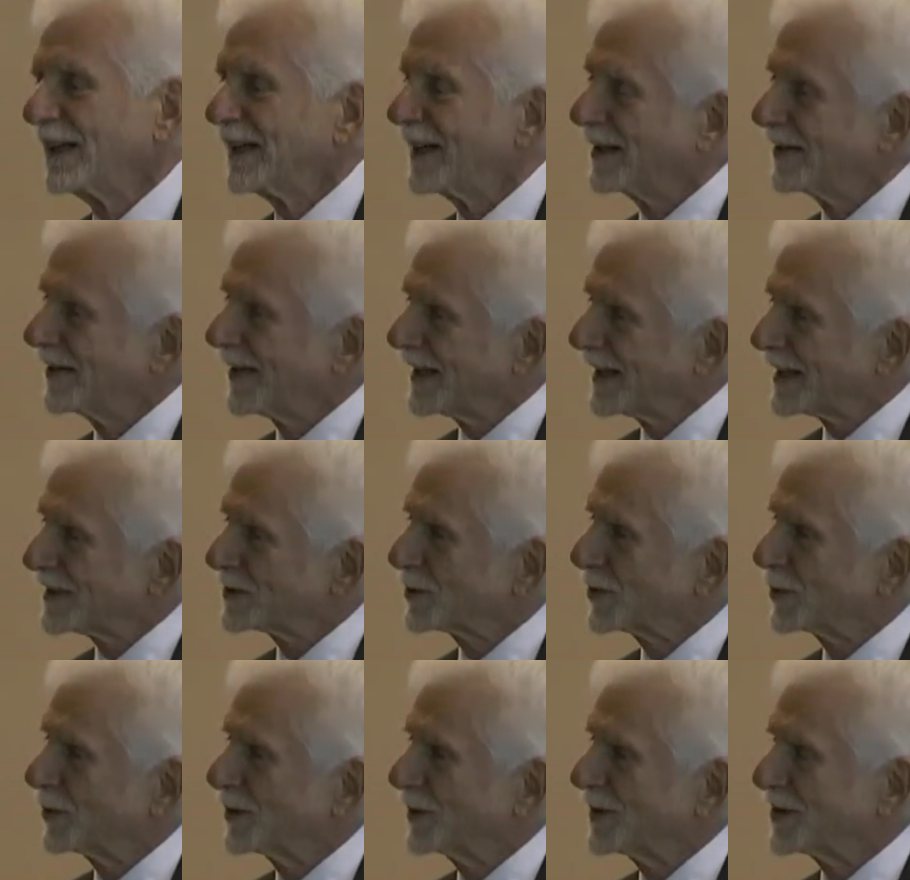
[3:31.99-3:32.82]
And
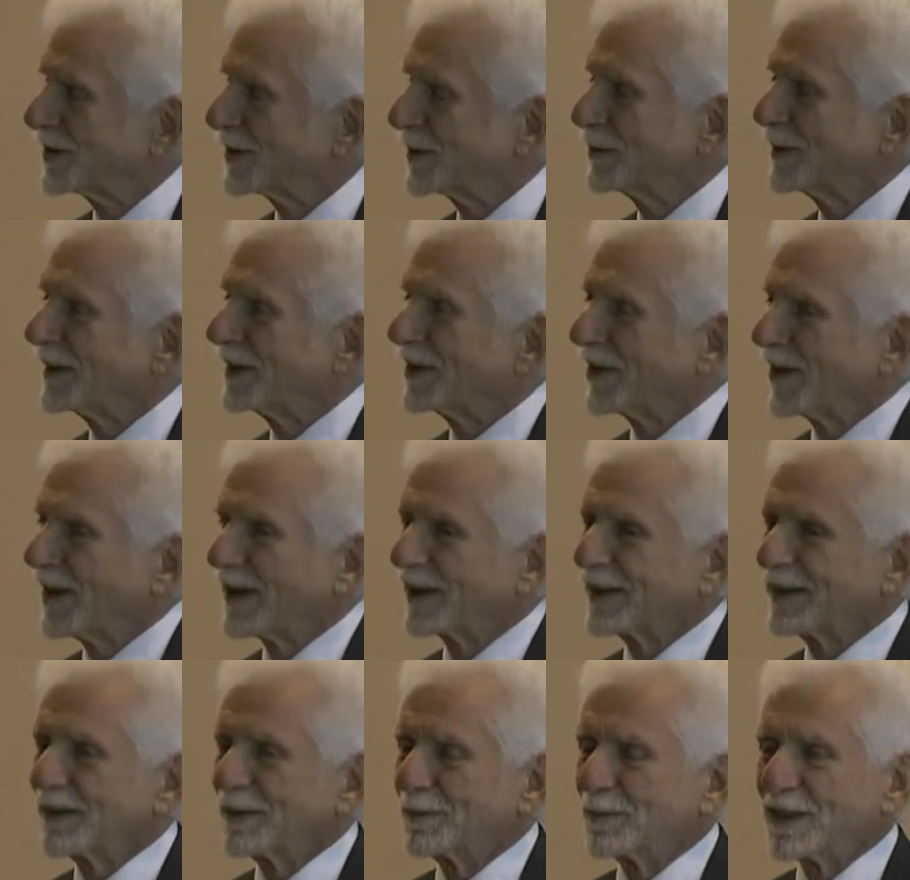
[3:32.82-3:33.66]
that's what we should be
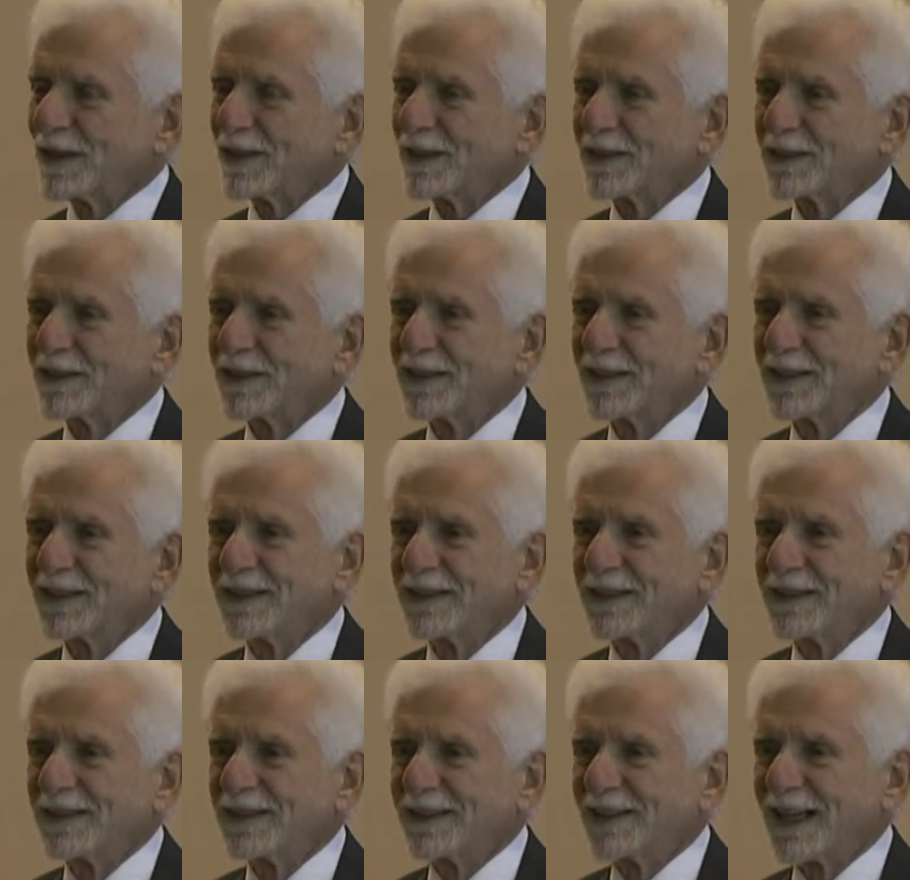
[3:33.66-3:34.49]
talking about,
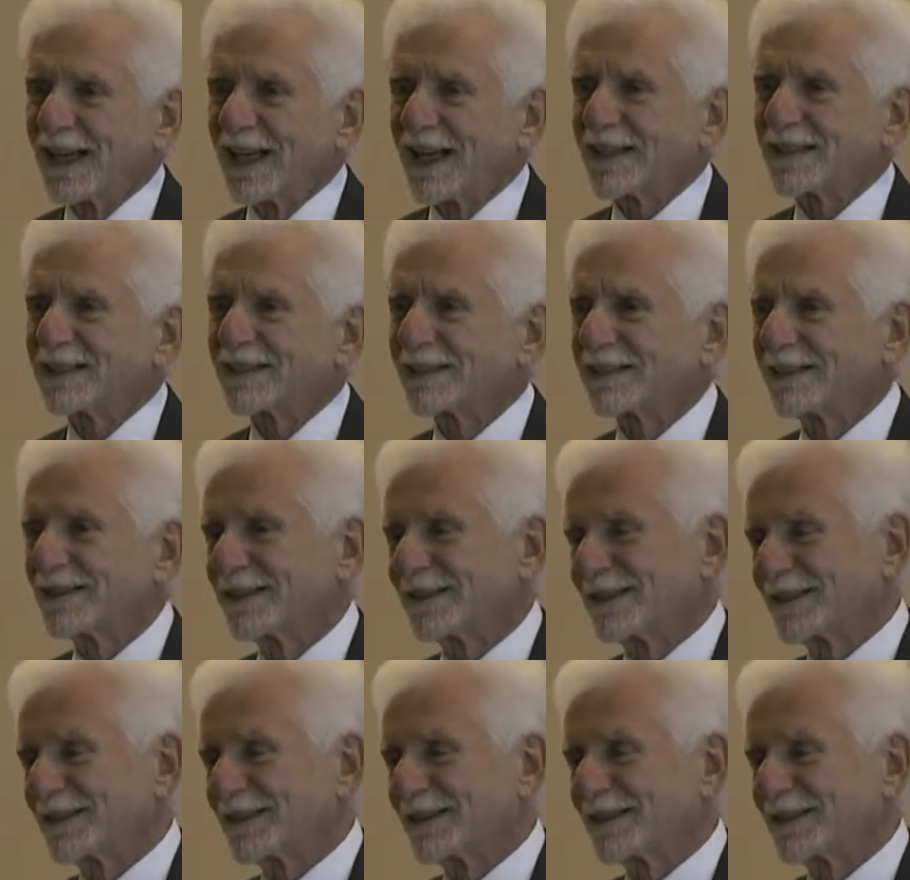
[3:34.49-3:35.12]
not